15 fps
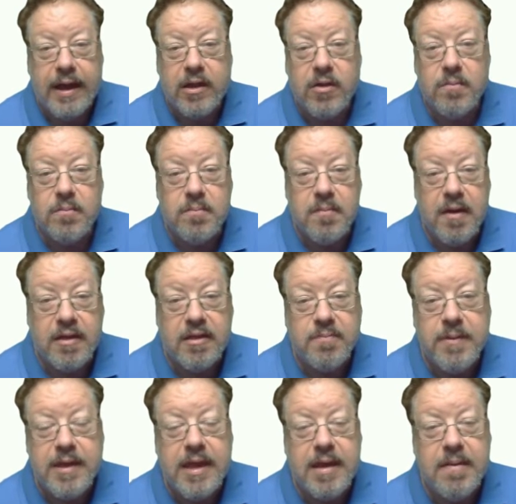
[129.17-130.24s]
you must
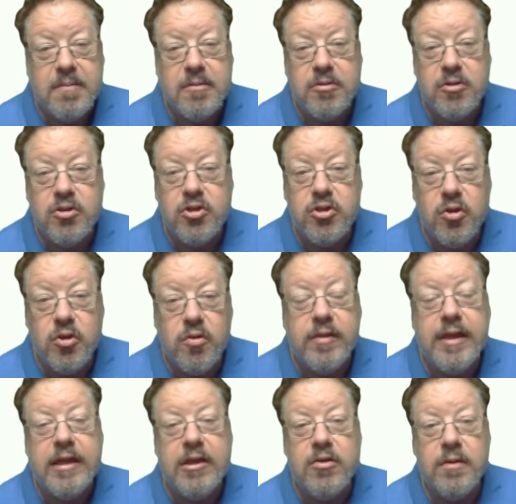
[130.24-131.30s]
be able to show
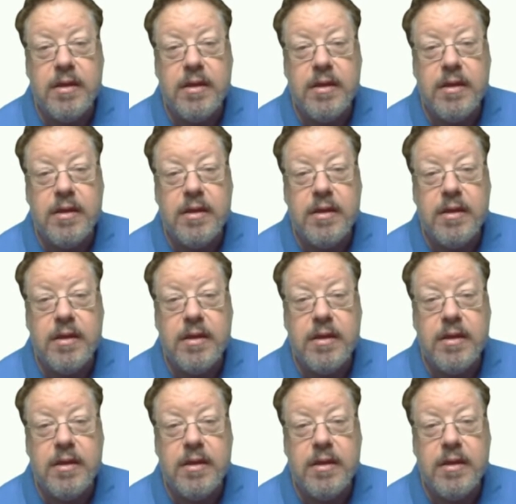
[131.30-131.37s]
that you